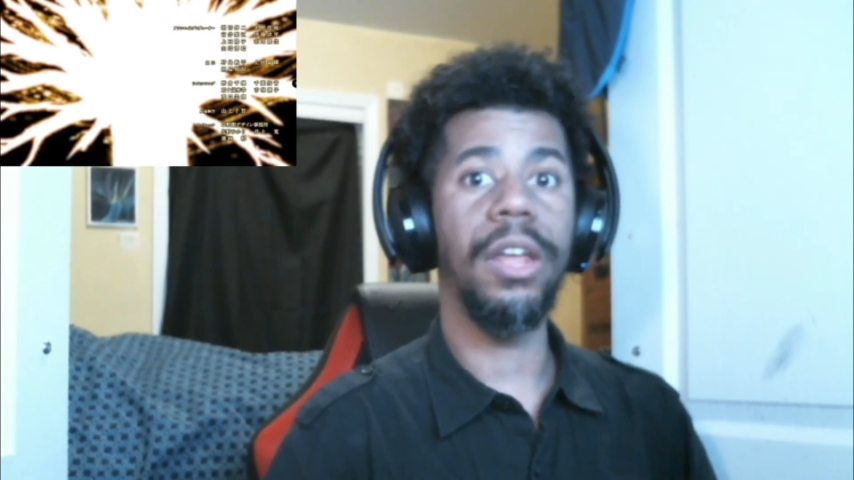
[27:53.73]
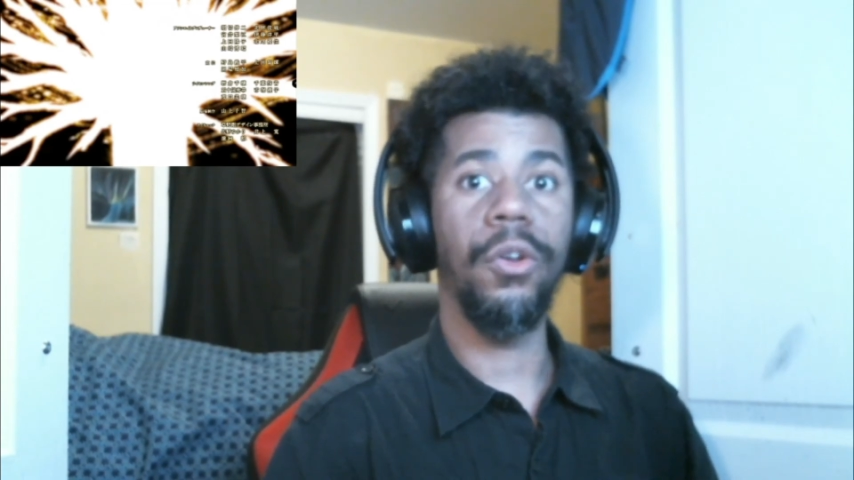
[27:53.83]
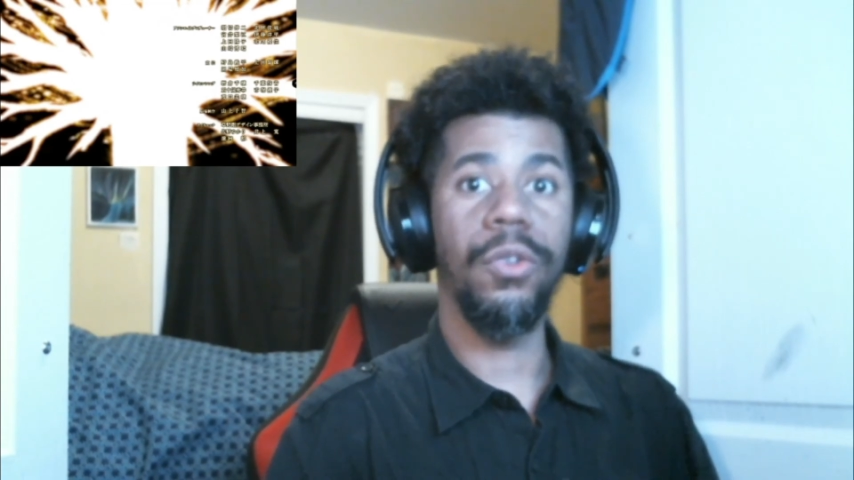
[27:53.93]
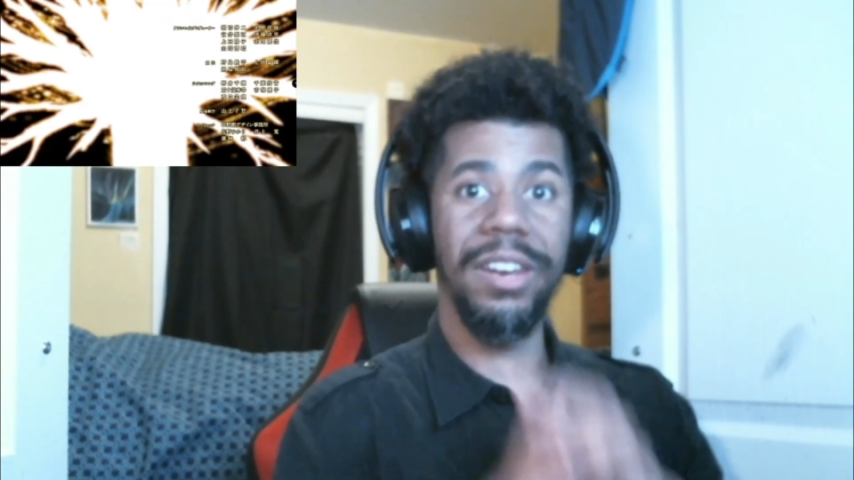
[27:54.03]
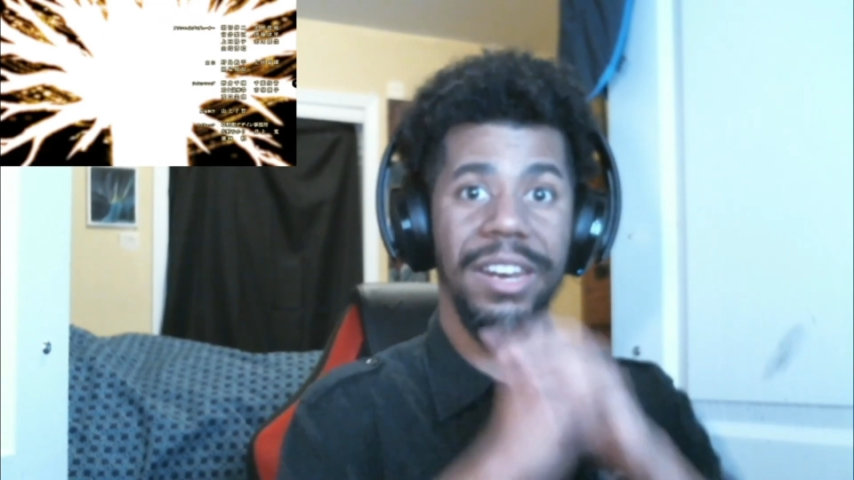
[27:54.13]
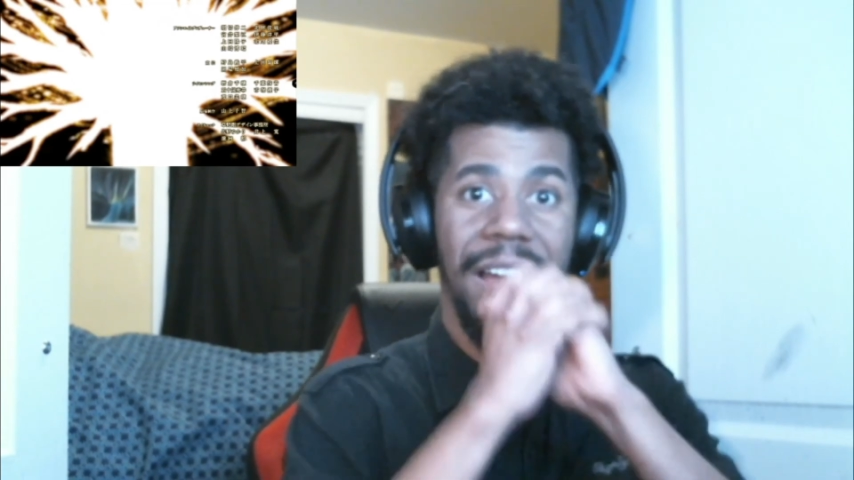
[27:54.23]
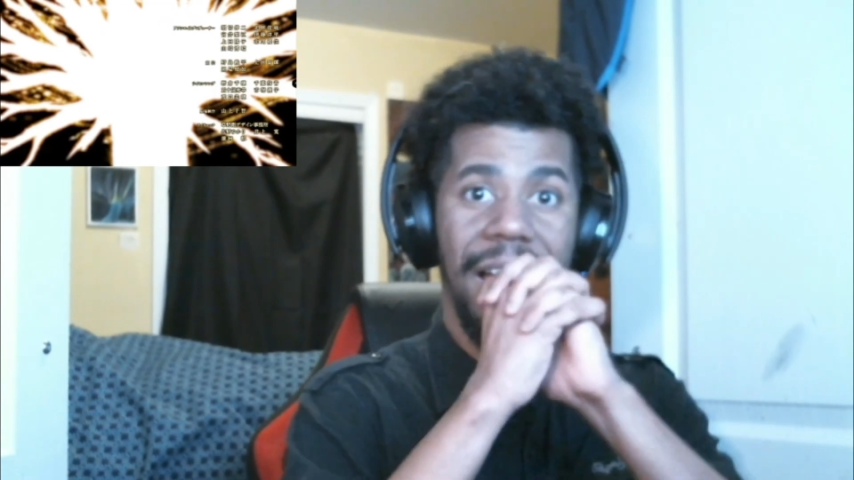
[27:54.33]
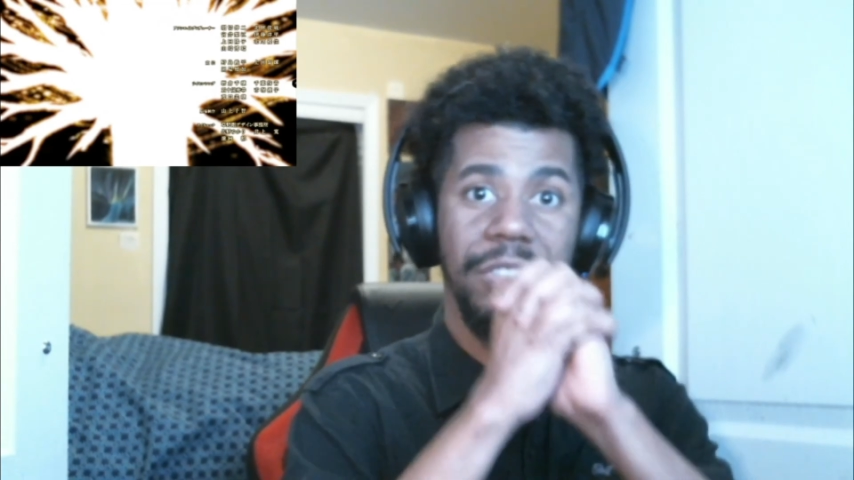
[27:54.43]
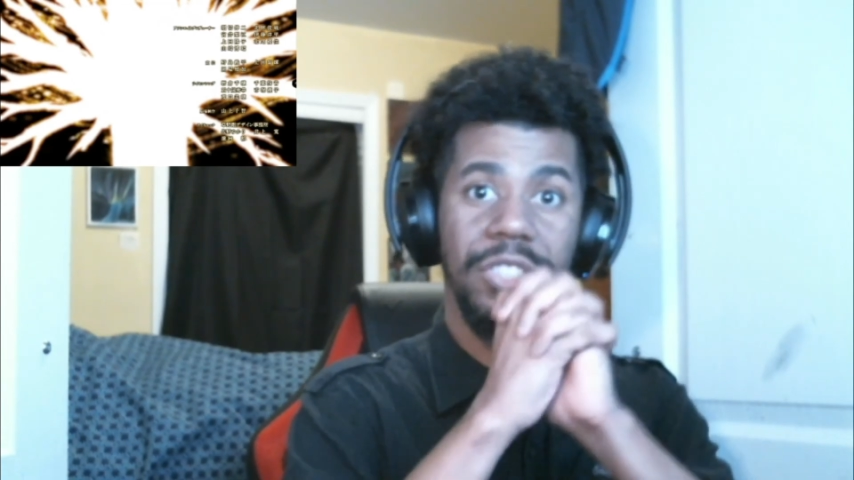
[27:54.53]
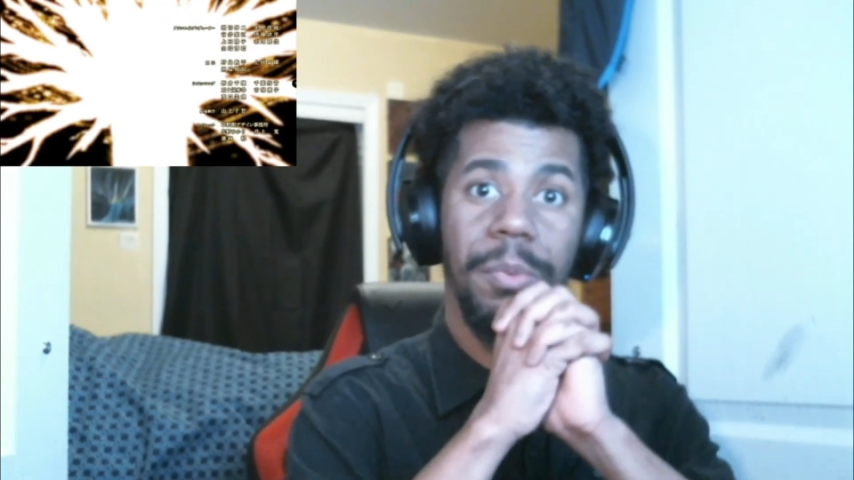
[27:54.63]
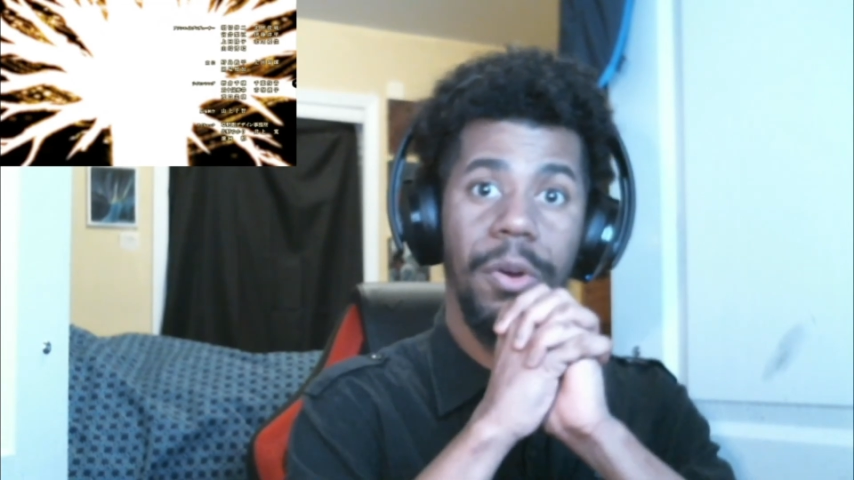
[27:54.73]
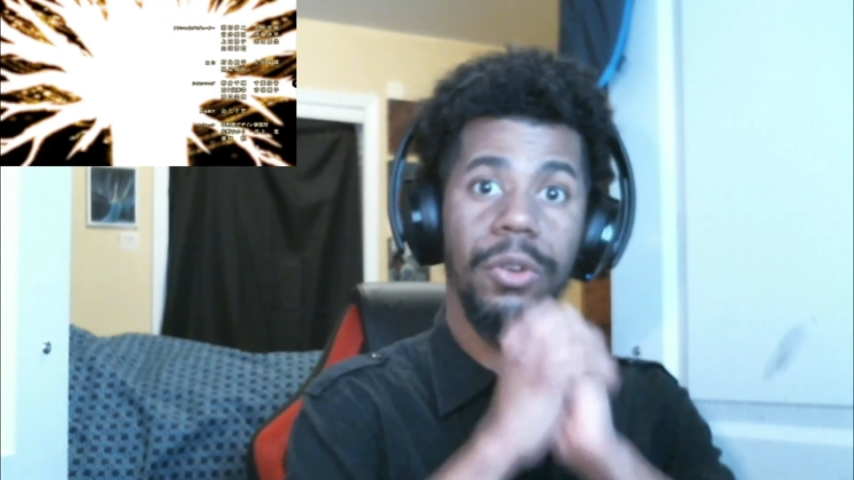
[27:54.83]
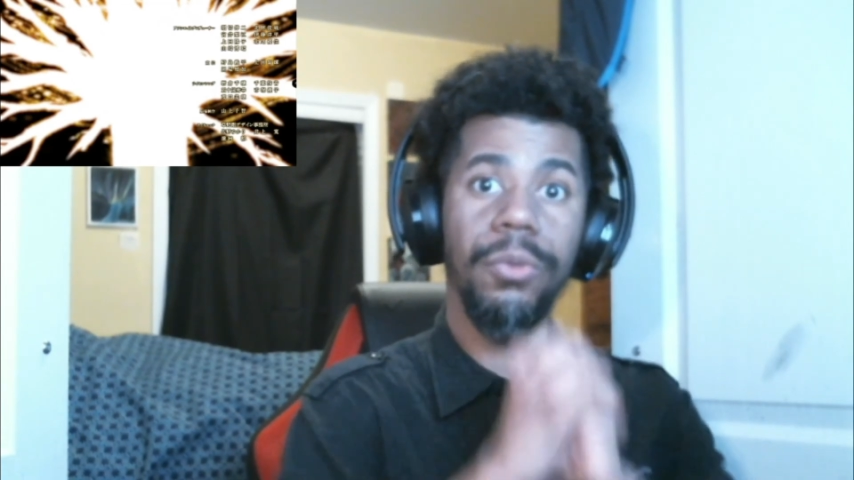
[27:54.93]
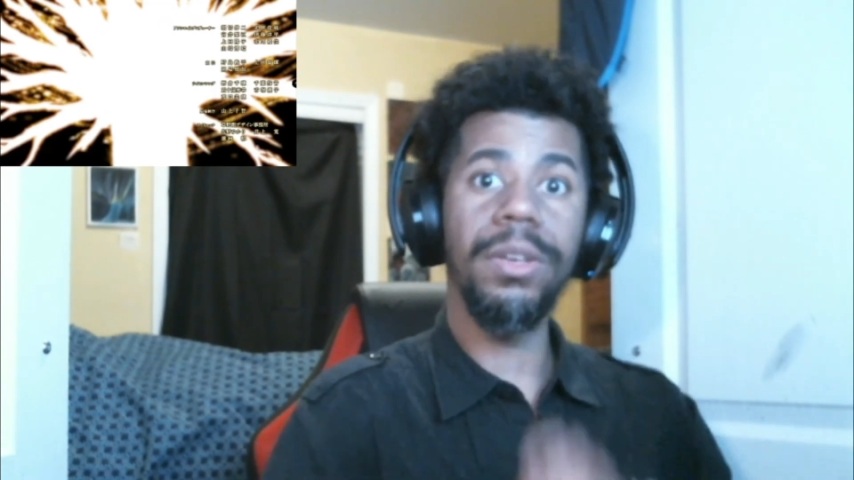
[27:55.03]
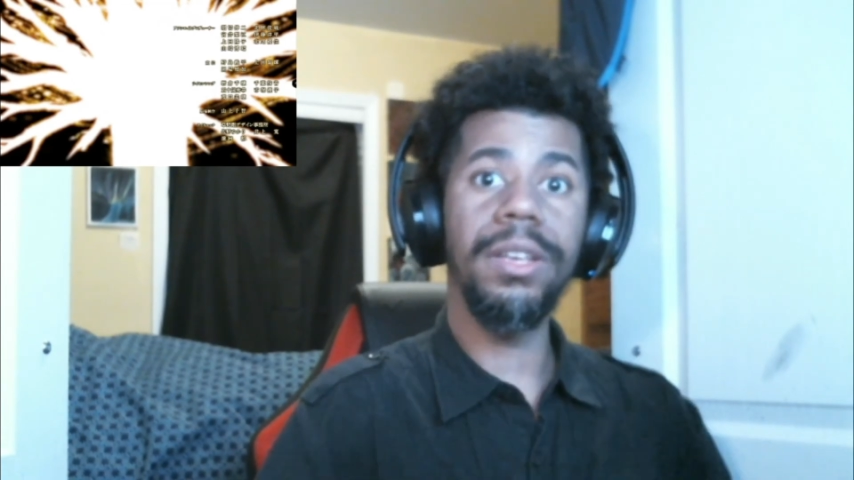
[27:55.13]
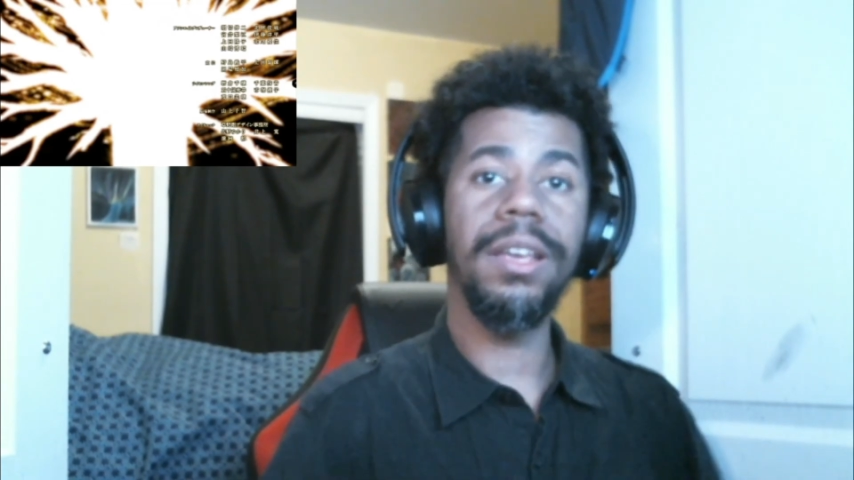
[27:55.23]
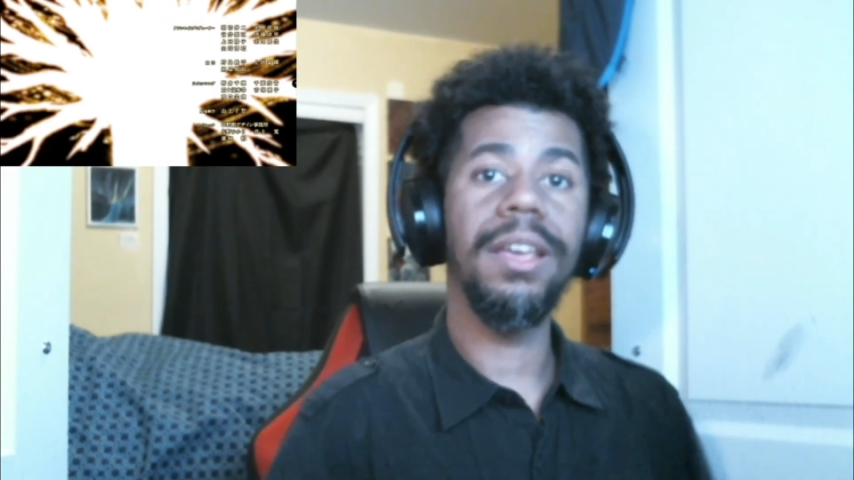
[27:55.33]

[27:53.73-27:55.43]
that are non-spoilery,